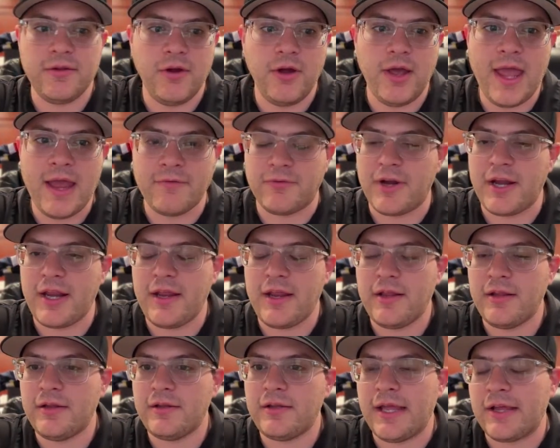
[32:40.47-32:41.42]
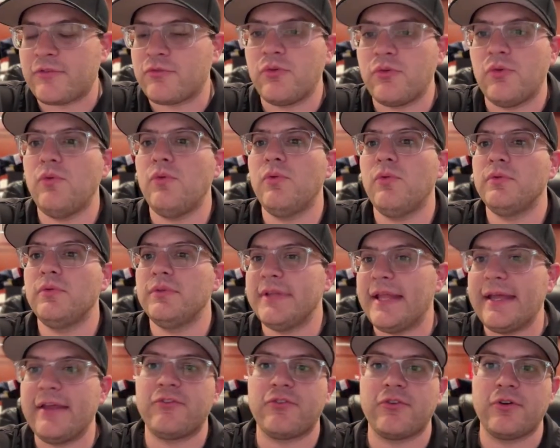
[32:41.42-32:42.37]
every xTool
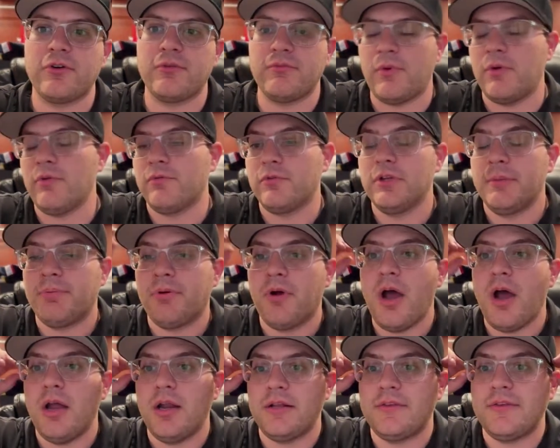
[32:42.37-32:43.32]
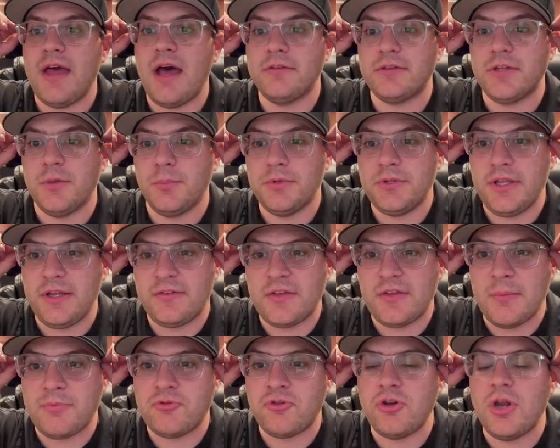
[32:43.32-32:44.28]
laser, well, really product out there, with the
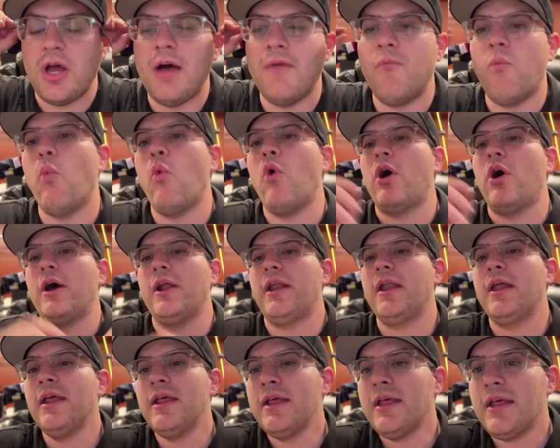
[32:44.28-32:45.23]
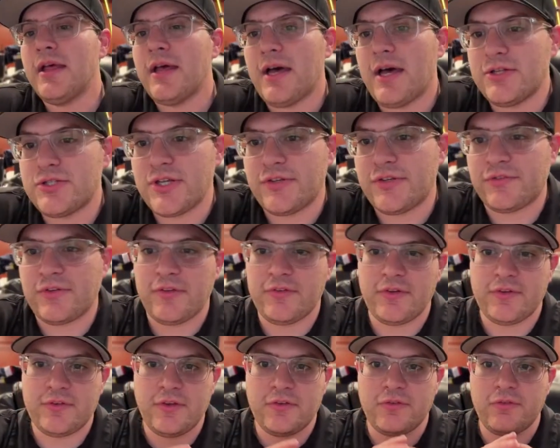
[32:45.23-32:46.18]
exception of one, just because
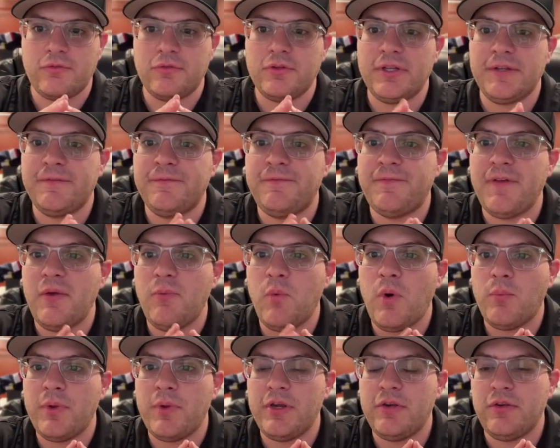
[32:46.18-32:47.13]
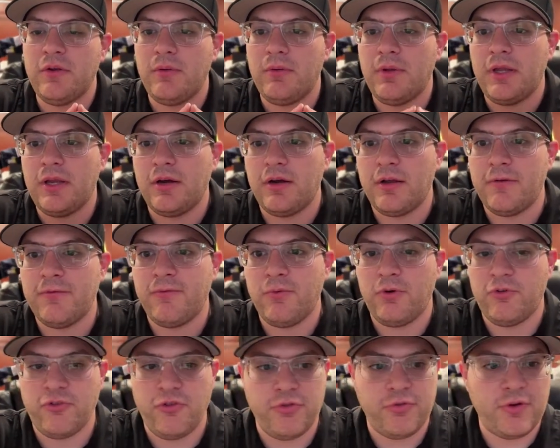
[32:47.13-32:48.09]
it doesn't really fit what we do here at
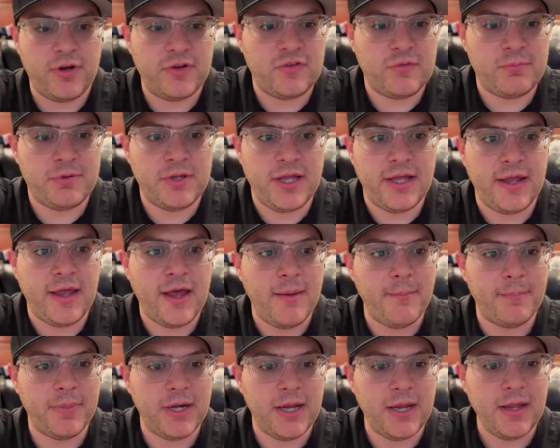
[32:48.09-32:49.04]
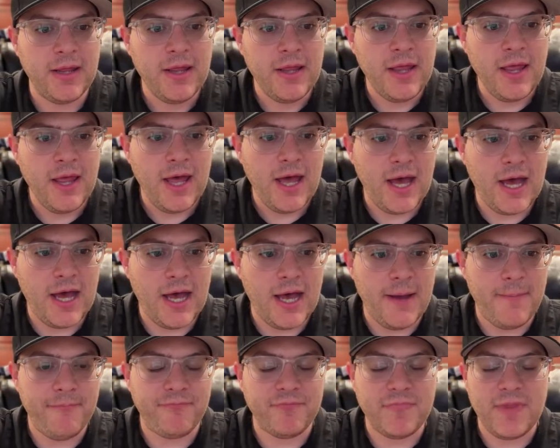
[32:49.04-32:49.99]
Forge and Thread Supply Company.
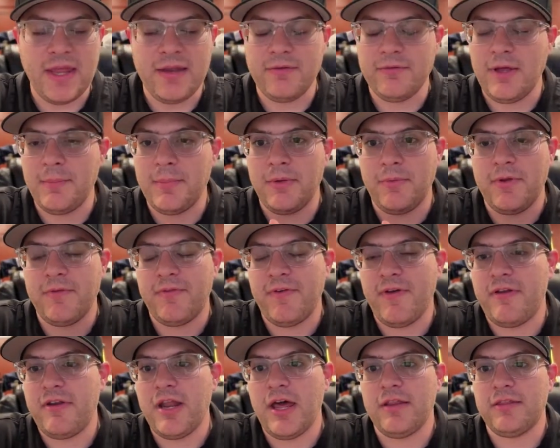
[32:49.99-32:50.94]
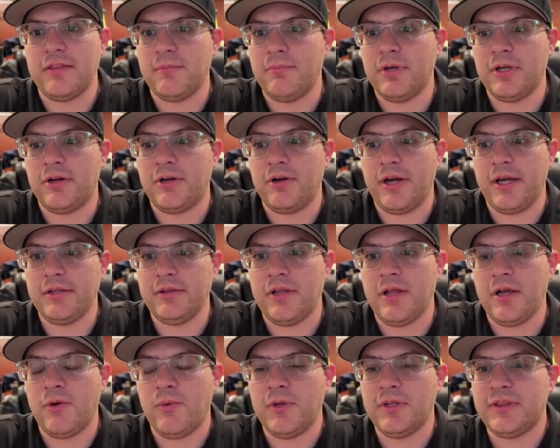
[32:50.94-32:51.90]
And I mean, we've had nothing but great
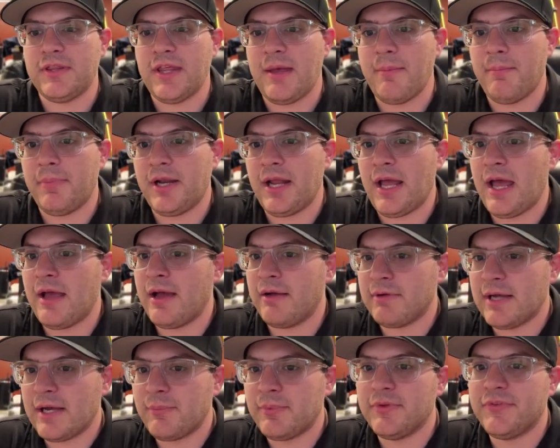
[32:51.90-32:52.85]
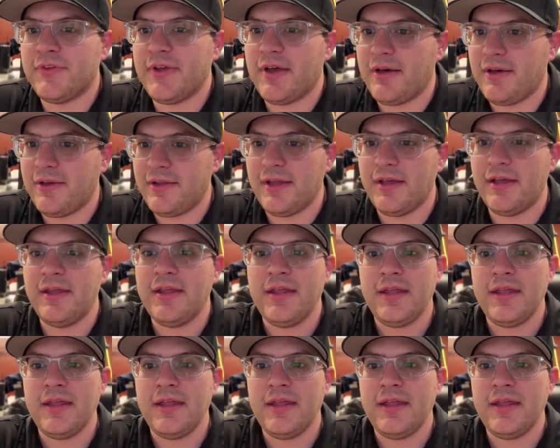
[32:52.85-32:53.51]
luck with them. But I will tell you,